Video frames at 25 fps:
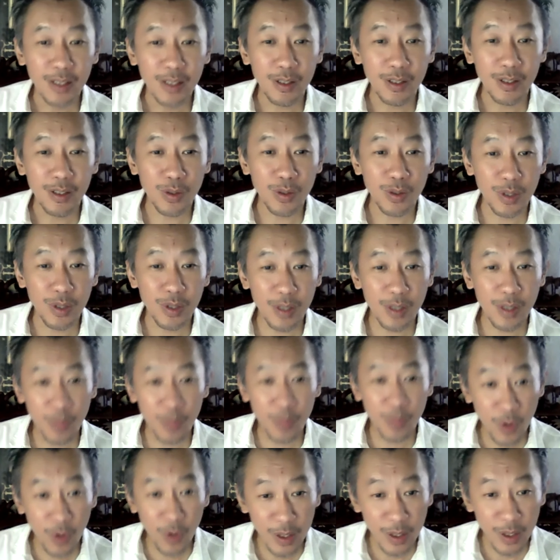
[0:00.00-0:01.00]
So
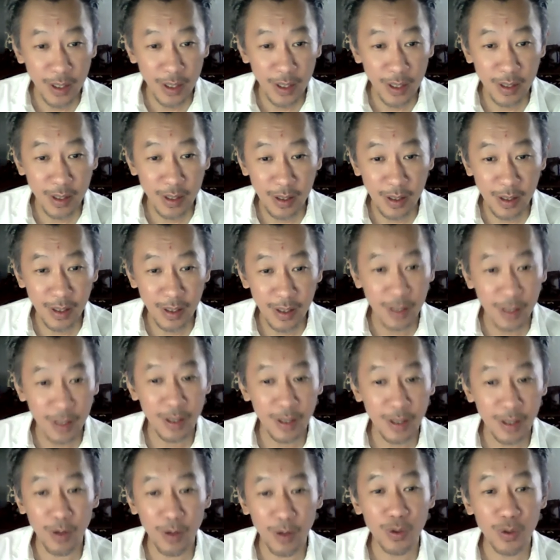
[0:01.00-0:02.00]
subconscious
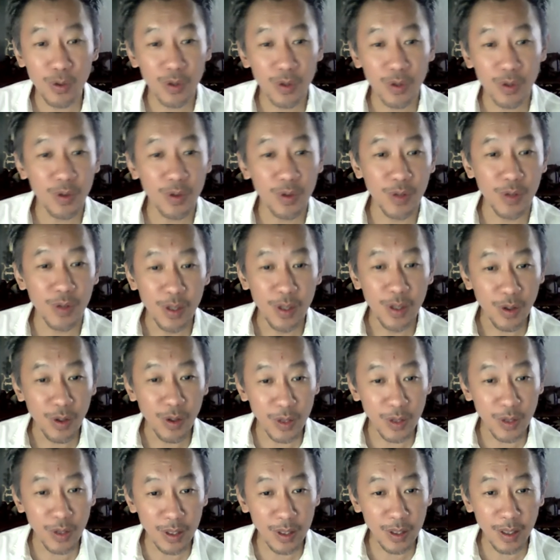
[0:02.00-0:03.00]
is also
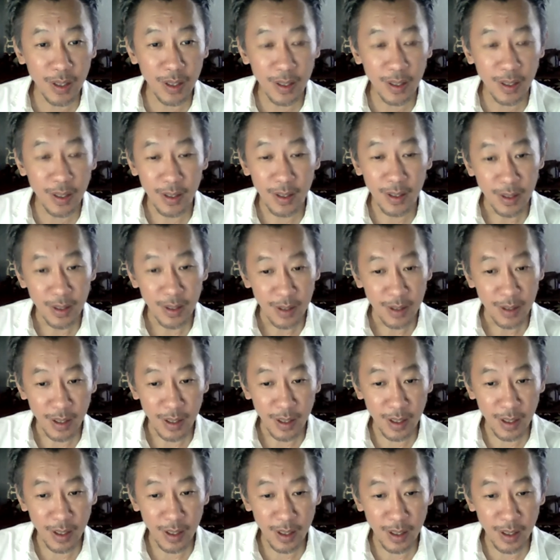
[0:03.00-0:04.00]
considered
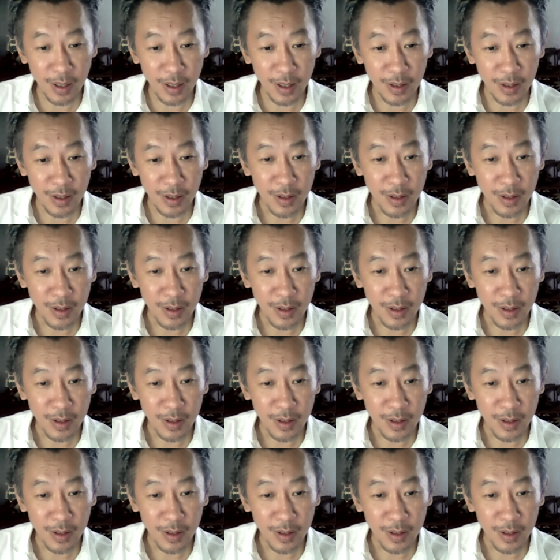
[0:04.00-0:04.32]
a